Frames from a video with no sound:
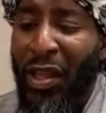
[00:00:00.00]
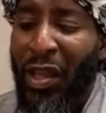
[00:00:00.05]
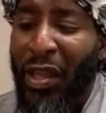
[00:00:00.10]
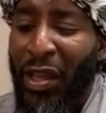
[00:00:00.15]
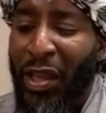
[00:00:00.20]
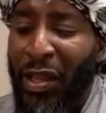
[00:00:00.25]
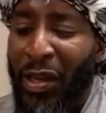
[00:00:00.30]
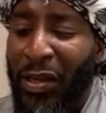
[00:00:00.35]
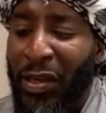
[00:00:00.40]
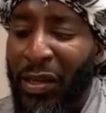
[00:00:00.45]

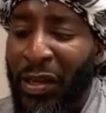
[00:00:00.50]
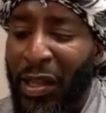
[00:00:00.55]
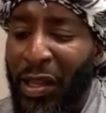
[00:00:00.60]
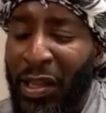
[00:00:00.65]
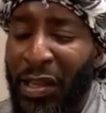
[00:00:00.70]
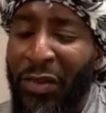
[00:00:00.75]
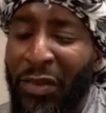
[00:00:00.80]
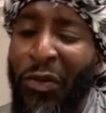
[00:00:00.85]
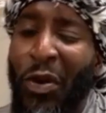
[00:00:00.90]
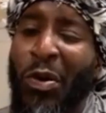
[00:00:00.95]
And
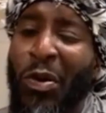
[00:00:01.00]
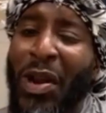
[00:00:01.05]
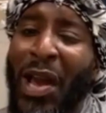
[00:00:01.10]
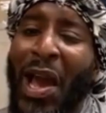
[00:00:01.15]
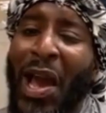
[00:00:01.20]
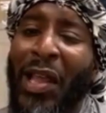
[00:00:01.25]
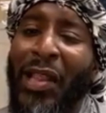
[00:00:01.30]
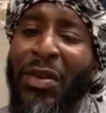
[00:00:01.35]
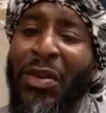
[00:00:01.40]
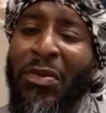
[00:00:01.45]
in Rhode
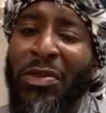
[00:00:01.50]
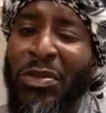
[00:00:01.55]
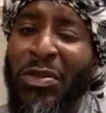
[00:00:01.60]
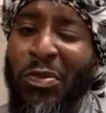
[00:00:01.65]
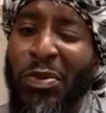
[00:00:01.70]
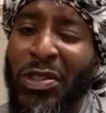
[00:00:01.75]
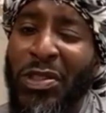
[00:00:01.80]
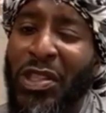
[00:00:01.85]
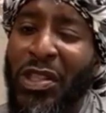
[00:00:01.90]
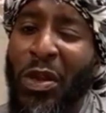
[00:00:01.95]
Island
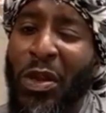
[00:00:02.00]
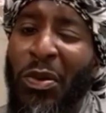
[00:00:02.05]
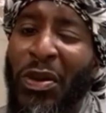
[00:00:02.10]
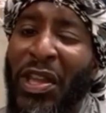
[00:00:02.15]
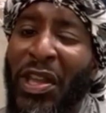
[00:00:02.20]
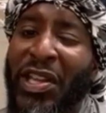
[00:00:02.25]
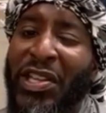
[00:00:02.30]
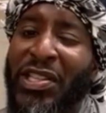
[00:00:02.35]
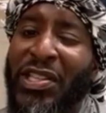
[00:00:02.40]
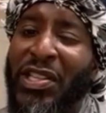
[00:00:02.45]
was the
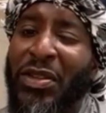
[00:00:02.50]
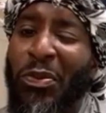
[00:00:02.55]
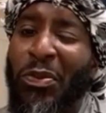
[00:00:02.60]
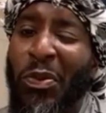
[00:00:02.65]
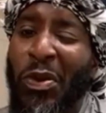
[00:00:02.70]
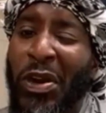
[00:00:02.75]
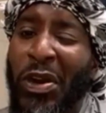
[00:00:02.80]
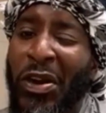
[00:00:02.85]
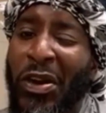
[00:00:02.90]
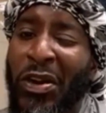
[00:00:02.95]
location
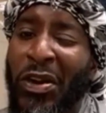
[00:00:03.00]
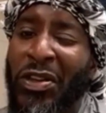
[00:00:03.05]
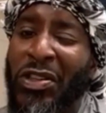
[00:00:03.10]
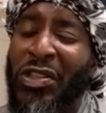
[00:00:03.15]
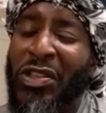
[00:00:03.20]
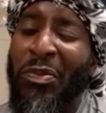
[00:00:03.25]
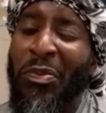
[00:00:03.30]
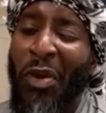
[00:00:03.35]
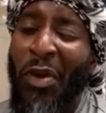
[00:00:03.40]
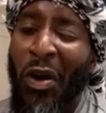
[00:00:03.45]
where
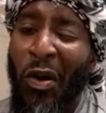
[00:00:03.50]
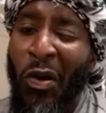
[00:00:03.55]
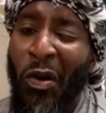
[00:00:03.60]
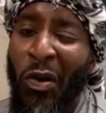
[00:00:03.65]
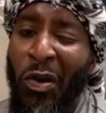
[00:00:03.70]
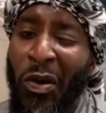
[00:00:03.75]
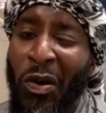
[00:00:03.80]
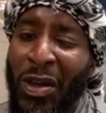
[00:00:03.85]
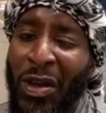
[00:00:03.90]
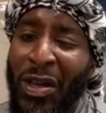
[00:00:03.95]

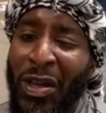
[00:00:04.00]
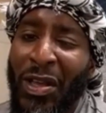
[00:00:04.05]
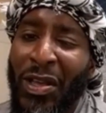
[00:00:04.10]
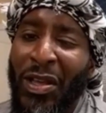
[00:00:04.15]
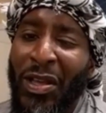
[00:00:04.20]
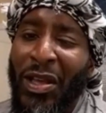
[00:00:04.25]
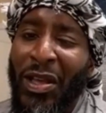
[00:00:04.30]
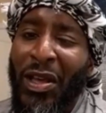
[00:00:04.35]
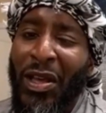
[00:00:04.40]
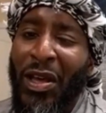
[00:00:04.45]
Jamal
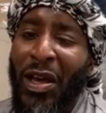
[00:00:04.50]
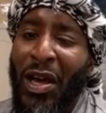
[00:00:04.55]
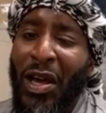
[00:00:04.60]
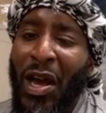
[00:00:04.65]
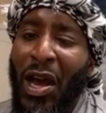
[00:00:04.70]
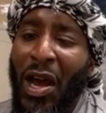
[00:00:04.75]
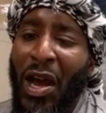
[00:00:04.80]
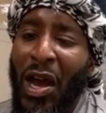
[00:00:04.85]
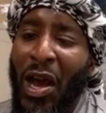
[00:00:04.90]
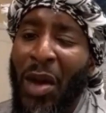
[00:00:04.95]

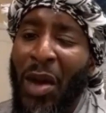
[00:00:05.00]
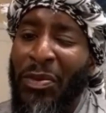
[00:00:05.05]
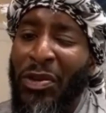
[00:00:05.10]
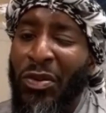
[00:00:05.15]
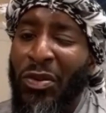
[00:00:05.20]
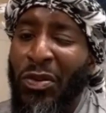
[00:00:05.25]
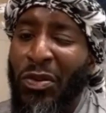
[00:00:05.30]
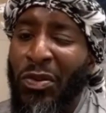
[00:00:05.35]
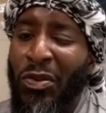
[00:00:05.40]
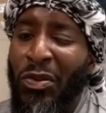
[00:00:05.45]

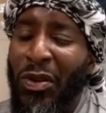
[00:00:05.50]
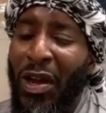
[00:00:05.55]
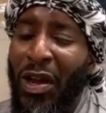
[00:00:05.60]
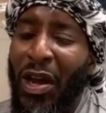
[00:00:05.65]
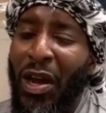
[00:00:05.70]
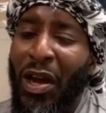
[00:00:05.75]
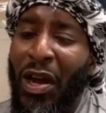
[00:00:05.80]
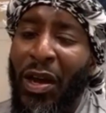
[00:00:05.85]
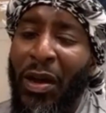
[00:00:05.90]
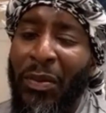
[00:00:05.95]
Talib
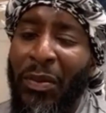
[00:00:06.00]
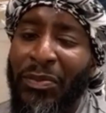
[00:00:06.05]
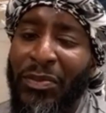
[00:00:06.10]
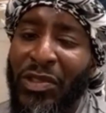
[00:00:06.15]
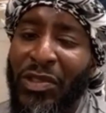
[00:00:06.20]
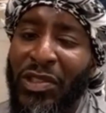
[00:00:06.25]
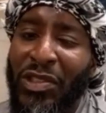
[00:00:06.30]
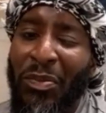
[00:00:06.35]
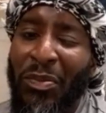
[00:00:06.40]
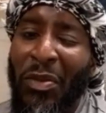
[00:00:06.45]

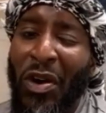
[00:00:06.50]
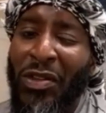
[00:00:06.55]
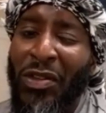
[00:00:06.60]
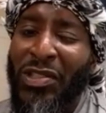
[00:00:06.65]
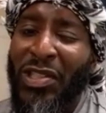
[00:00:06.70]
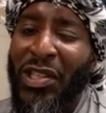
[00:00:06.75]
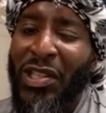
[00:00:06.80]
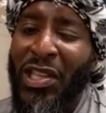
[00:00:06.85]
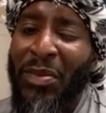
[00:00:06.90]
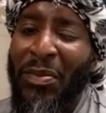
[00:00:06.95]

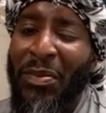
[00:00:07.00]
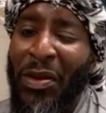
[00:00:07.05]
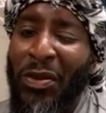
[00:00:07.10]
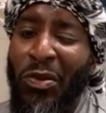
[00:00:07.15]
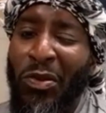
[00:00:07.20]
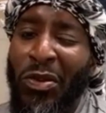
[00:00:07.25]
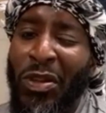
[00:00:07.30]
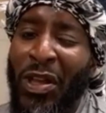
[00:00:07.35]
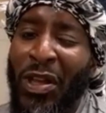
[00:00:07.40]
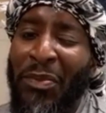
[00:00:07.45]

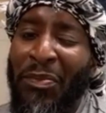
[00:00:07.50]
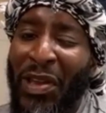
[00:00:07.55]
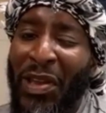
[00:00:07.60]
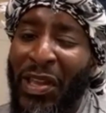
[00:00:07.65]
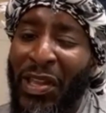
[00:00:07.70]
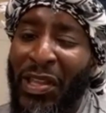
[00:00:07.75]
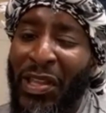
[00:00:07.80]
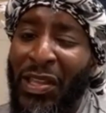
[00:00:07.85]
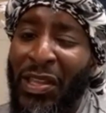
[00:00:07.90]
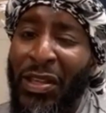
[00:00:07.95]
Abdullah
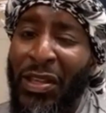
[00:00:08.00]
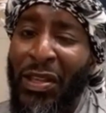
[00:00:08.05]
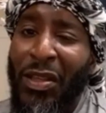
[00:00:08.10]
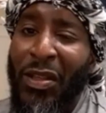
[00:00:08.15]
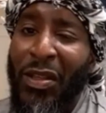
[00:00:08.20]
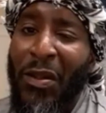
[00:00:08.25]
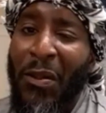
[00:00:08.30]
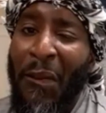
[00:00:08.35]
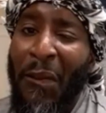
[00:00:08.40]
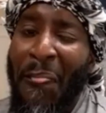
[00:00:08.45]
Bey
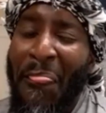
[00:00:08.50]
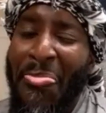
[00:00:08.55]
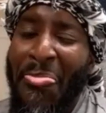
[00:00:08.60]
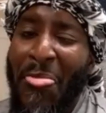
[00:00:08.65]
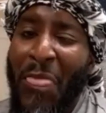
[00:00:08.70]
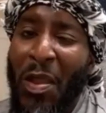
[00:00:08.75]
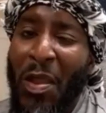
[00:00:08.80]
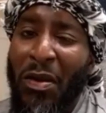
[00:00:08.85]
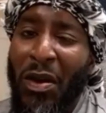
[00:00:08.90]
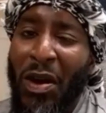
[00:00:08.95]

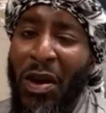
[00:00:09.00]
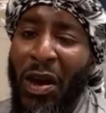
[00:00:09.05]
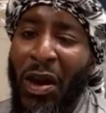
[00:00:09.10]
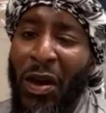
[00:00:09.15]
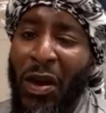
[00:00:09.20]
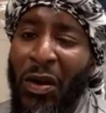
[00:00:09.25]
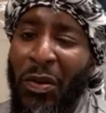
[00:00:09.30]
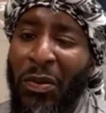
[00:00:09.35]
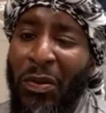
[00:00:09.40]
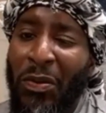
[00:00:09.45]

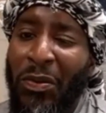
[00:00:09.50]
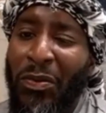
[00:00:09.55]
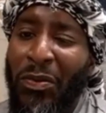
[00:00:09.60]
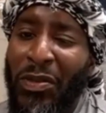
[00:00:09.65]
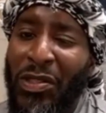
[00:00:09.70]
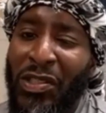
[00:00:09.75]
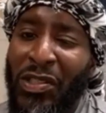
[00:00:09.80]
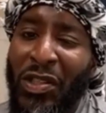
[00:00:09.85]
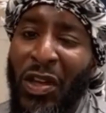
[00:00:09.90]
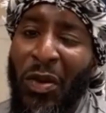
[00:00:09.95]

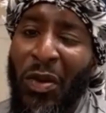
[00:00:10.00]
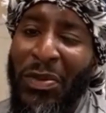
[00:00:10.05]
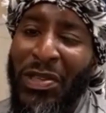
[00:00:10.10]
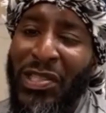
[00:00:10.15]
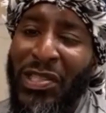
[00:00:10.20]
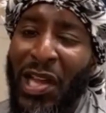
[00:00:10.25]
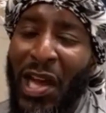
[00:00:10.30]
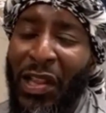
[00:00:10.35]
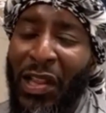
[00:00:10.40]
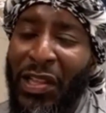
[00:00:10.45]
was
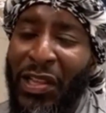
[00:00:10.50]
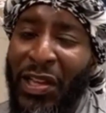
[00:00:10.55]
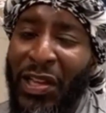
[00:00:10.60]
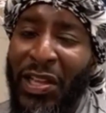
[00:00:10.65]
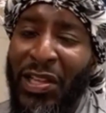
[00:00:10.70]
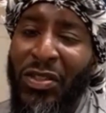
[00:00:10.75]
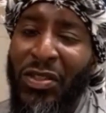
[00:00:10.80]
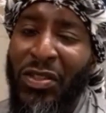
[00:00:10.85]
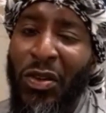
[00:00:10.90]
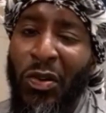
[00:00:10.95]
domiciling
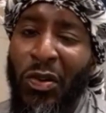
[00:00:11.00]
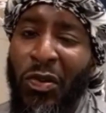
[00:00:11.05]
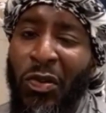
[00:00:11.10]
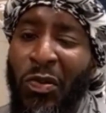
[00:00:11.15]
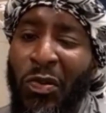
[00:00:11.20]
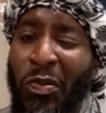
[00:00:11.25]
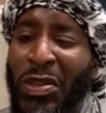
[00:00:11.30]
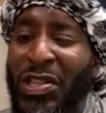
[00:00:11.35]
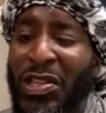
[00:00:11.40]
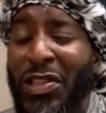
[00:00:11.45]
at. So
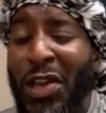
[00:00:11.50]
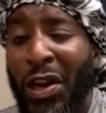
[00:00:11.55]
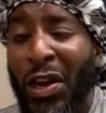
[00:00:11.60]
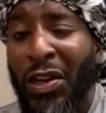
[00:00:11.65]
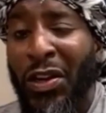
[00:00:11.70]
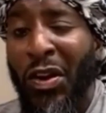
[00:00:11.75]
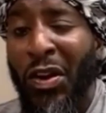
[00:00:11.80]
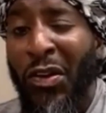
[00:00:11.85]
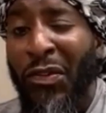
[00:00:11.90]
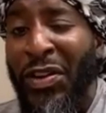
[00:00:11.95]
we
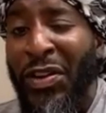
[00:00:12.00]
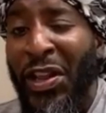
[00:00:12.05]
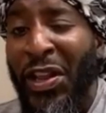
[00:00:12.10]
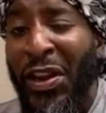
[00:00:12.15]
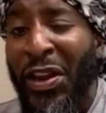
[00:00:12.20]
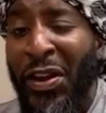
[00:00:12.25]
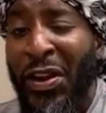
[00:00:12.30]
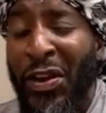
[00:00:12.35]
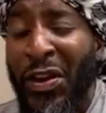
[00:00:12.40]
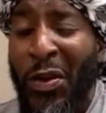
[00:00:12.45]
started off
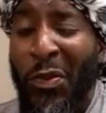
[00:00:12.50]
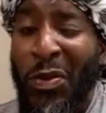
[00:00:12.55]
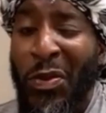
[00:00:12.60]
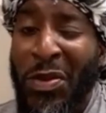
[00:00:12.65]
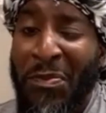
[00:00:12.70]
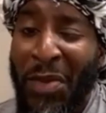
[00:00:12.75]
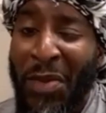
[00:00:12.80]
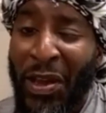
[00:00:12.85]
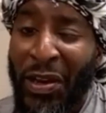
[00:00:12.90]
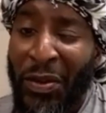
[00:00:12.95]
there and we
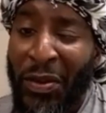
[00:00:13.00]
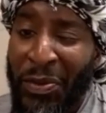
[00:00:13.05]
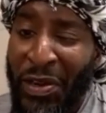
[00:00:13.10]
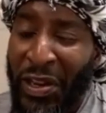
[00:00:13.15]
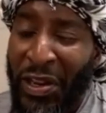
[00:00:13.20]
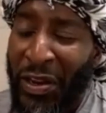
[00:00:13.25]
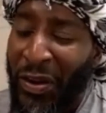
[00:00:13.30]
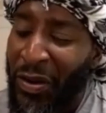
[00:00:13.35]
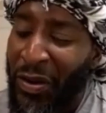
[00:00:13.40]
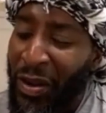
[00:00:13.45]
met up
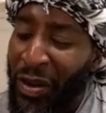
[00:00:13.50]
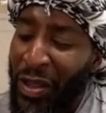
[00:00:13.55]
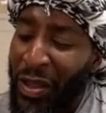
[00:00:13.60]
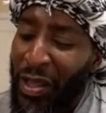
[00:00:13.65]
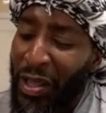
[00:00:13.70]
there.